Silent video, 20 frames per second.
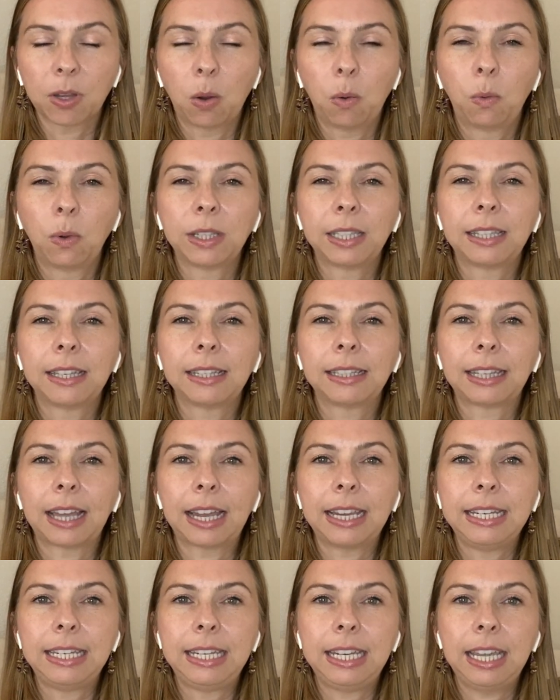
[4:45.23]
was this
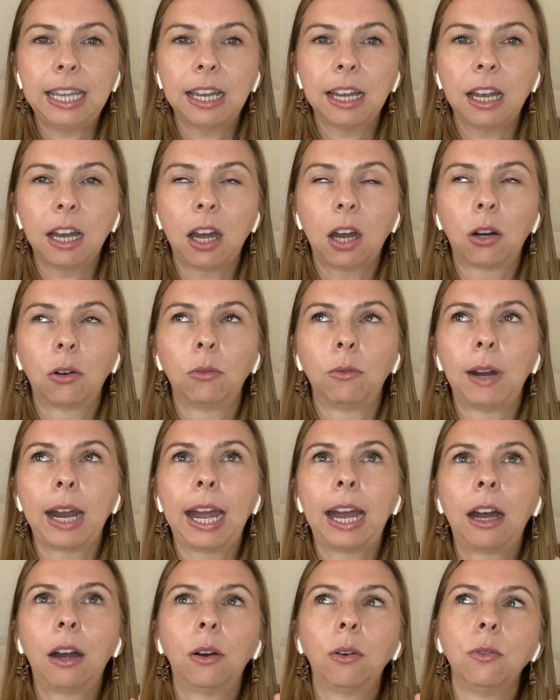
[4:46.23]
idea
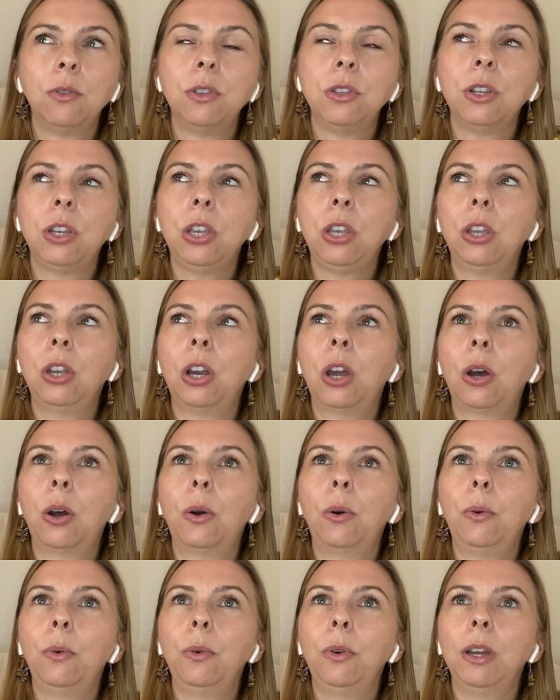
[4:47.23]
around,
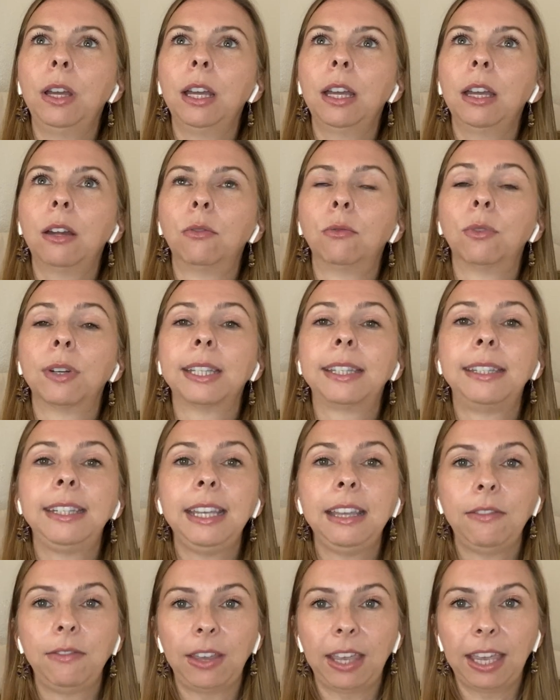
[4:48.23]

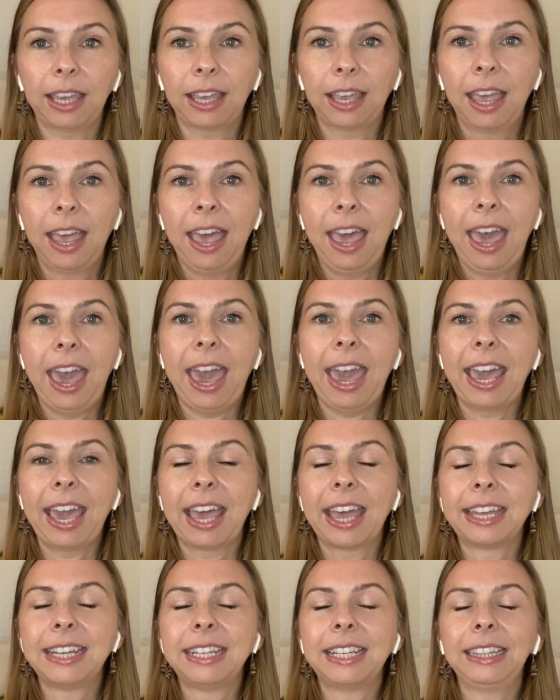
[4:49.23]
receiving
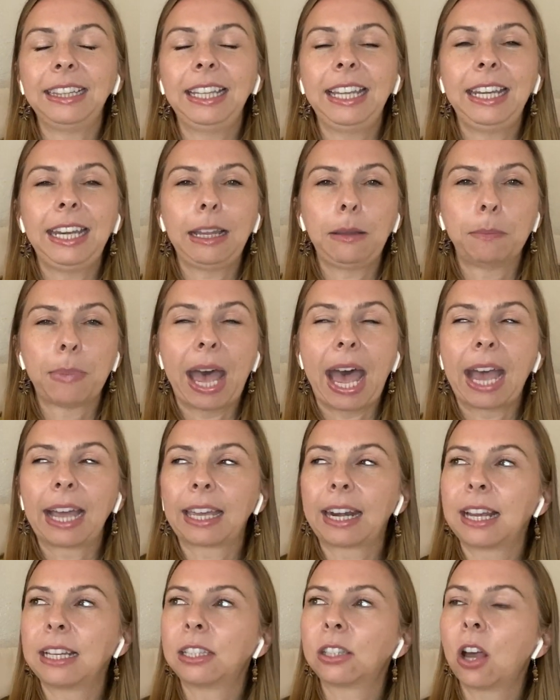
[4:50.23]
and leaning back.
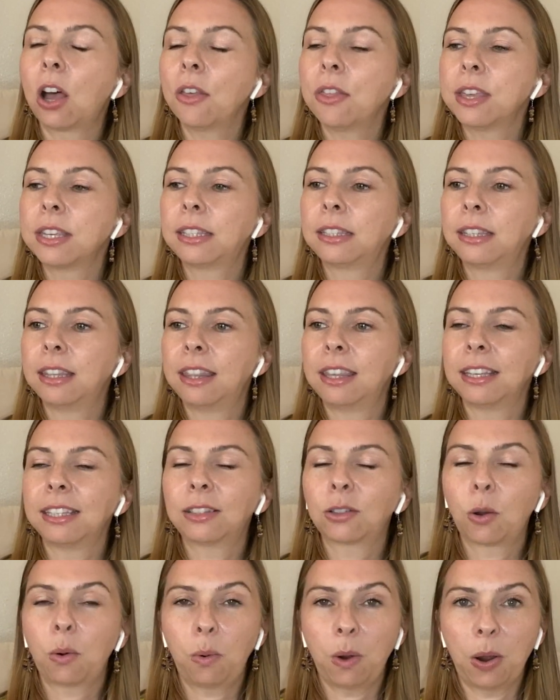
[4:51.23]
And I saw
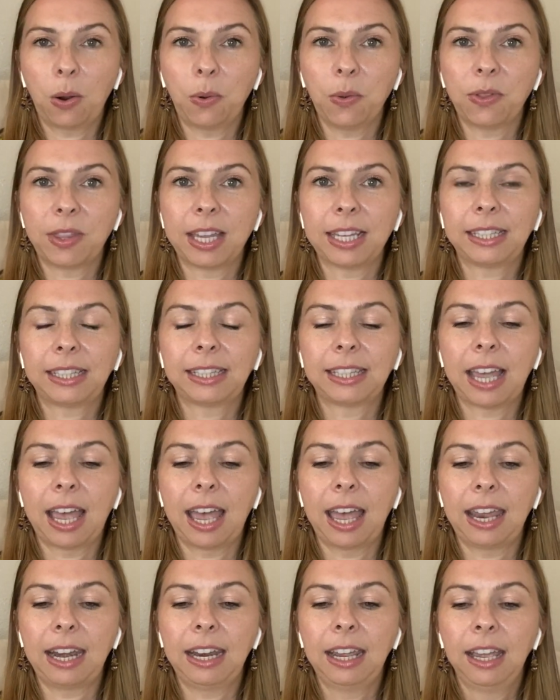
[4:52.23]
this quote that
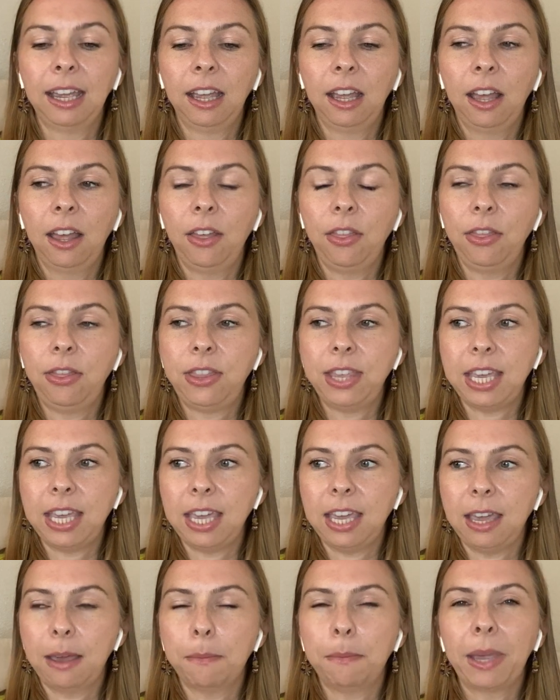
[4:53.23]
said,
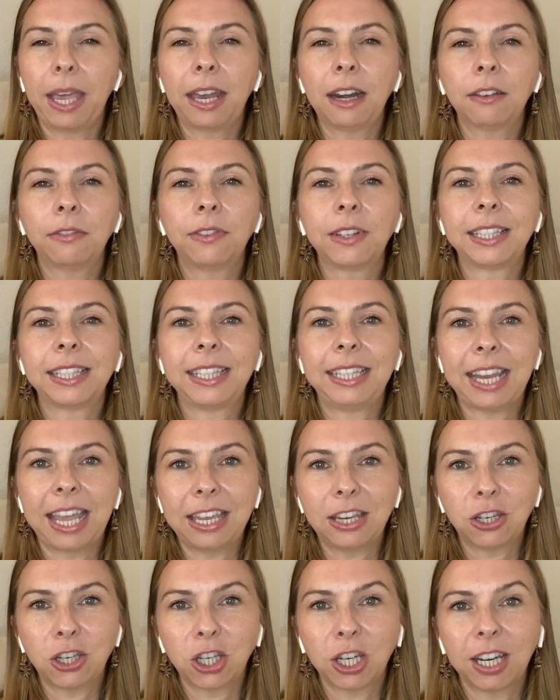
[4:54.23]
the
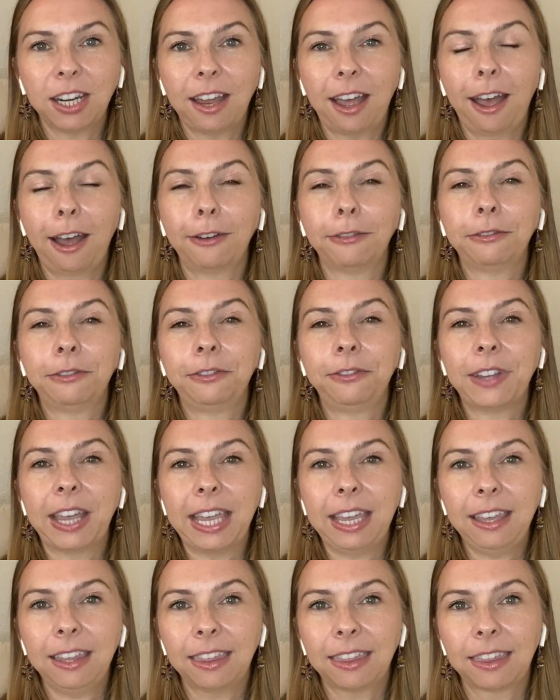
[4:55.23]
manifestation of
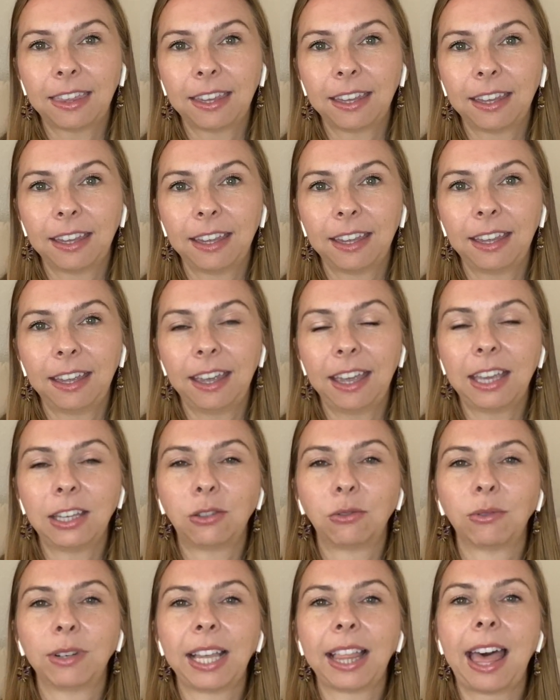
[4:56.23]
faith
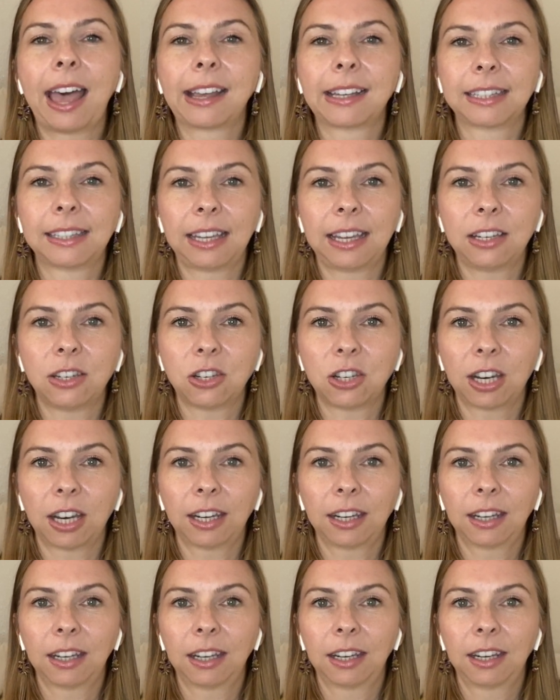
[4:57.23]
is relaxation.